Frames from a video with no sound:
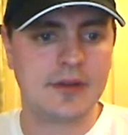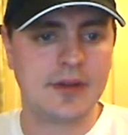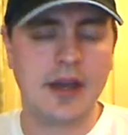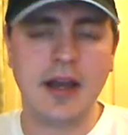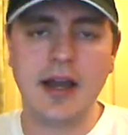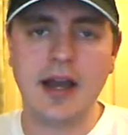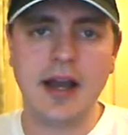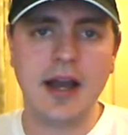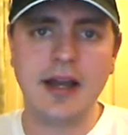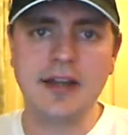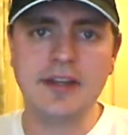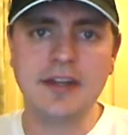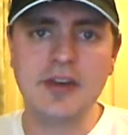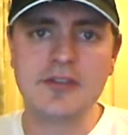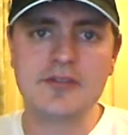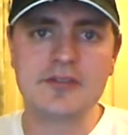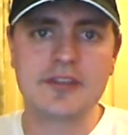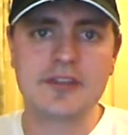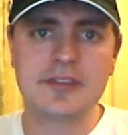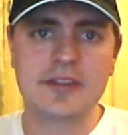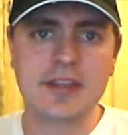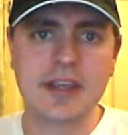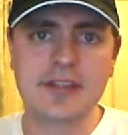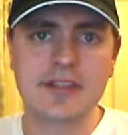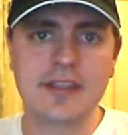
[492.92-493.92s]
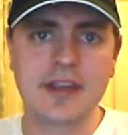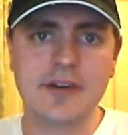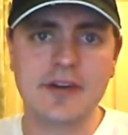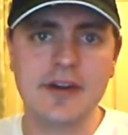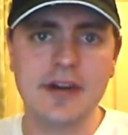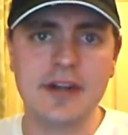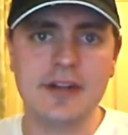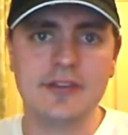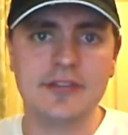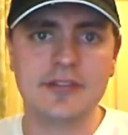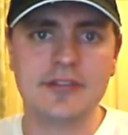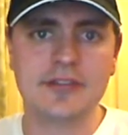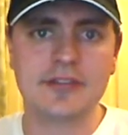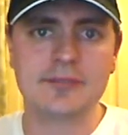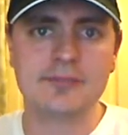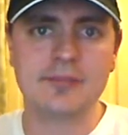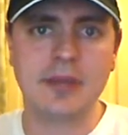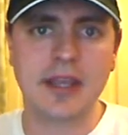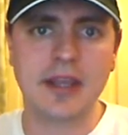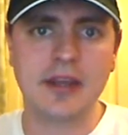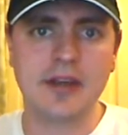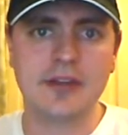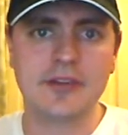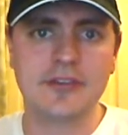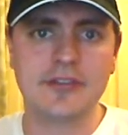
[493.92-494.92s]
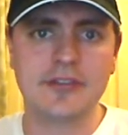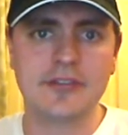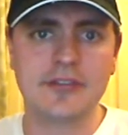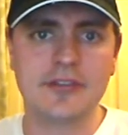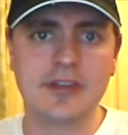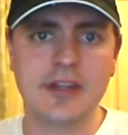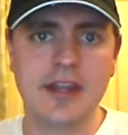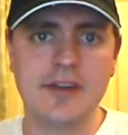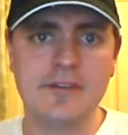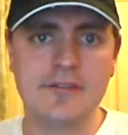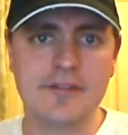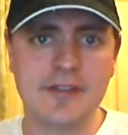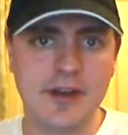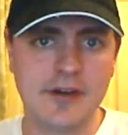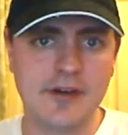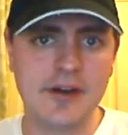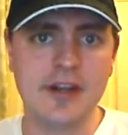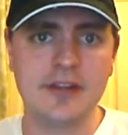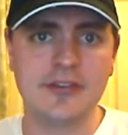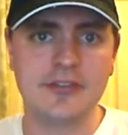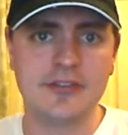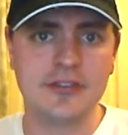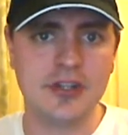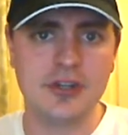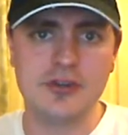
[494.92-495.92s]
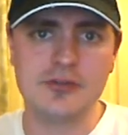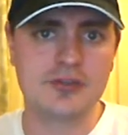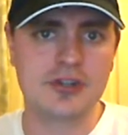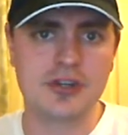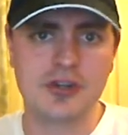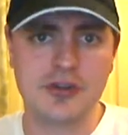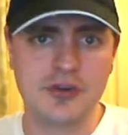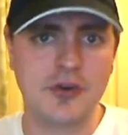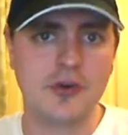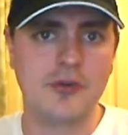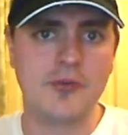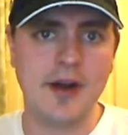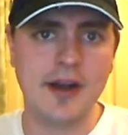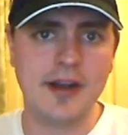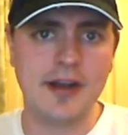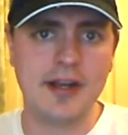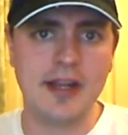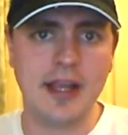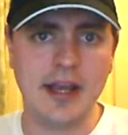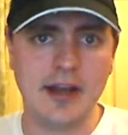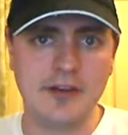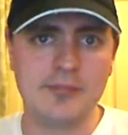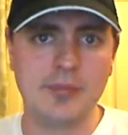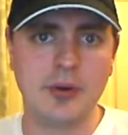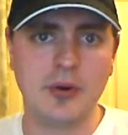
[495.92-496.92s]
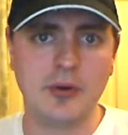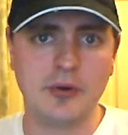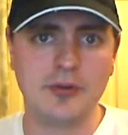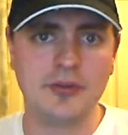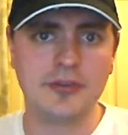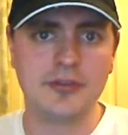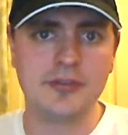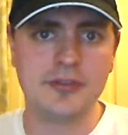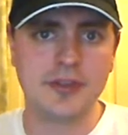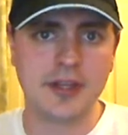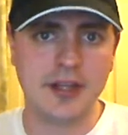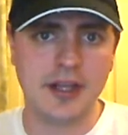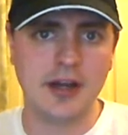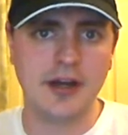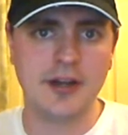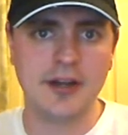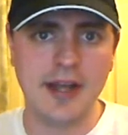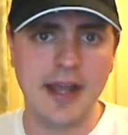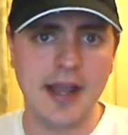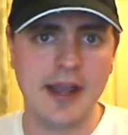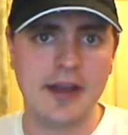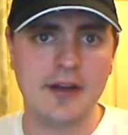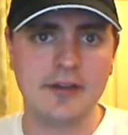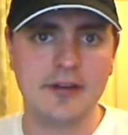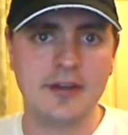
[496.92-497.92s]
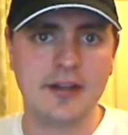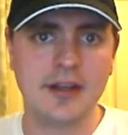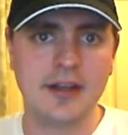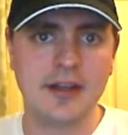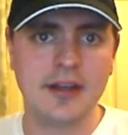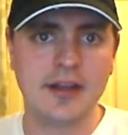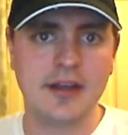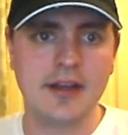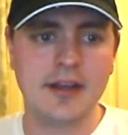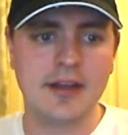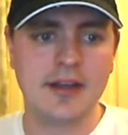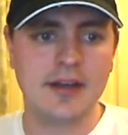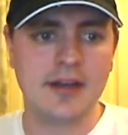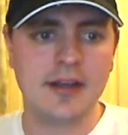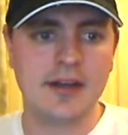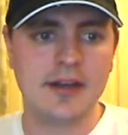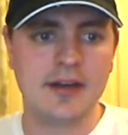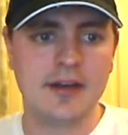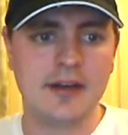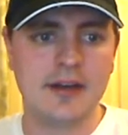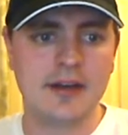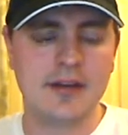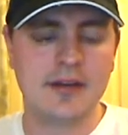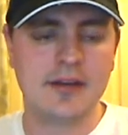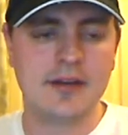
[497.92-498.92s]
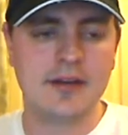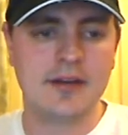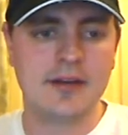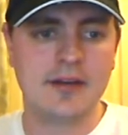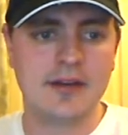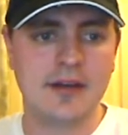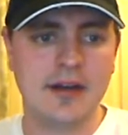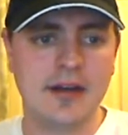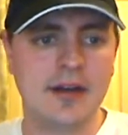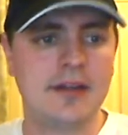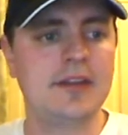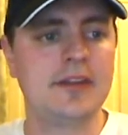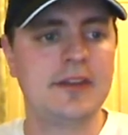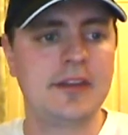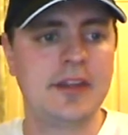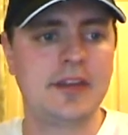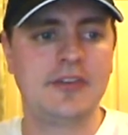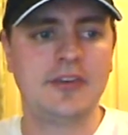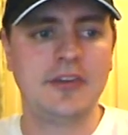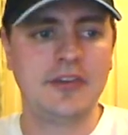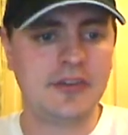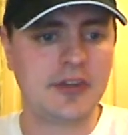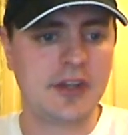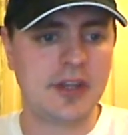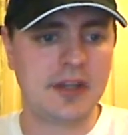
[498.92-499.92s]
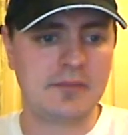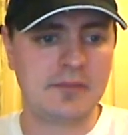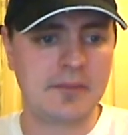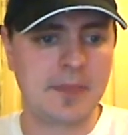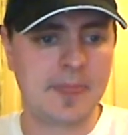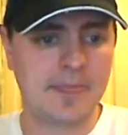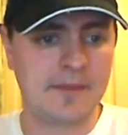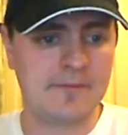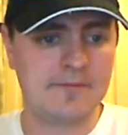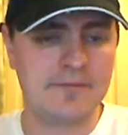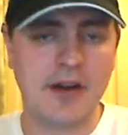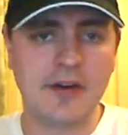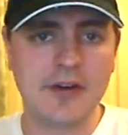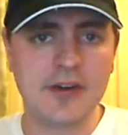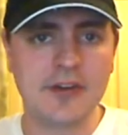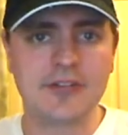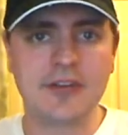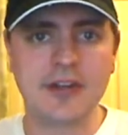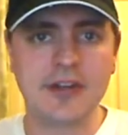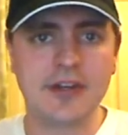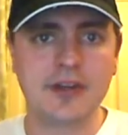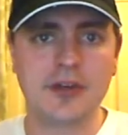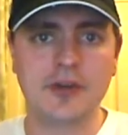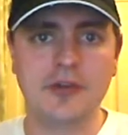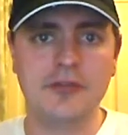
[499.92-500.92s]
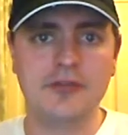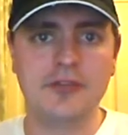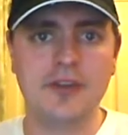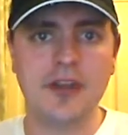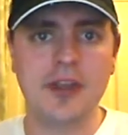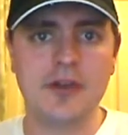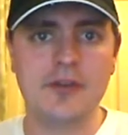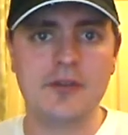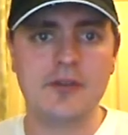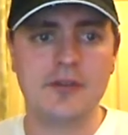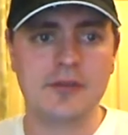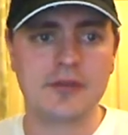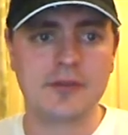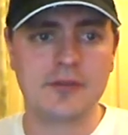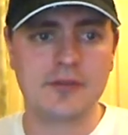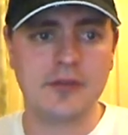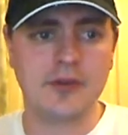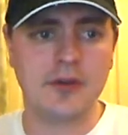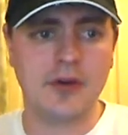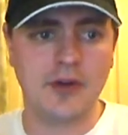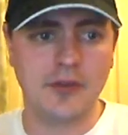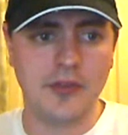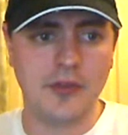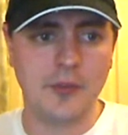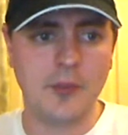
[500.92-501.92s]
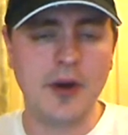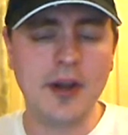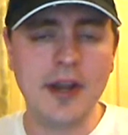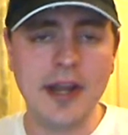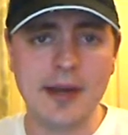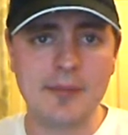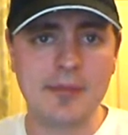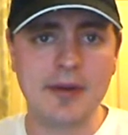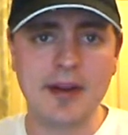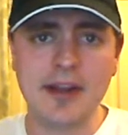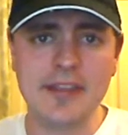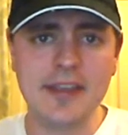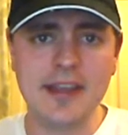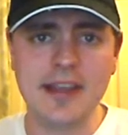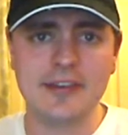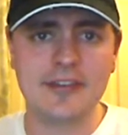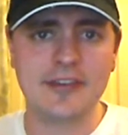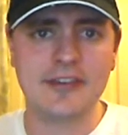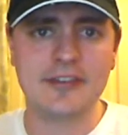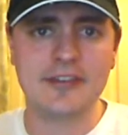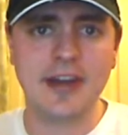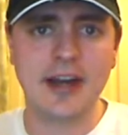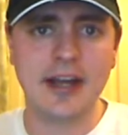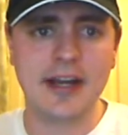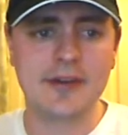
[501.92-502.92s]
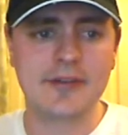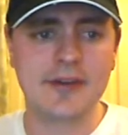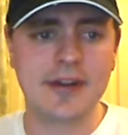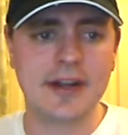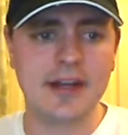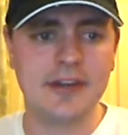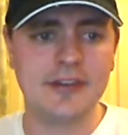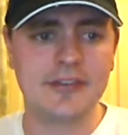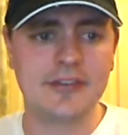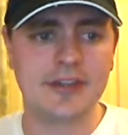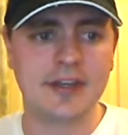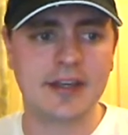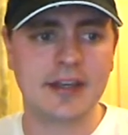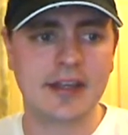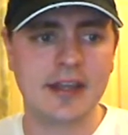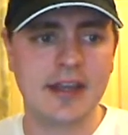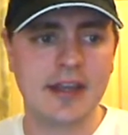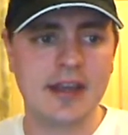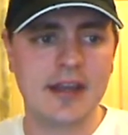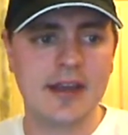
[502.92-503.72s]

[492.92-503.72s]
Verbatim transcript: I don't think there is, because if there is, you should already have pulled the gun out. And this is a very cynical view on the one hand, but I think it's entirely realistic.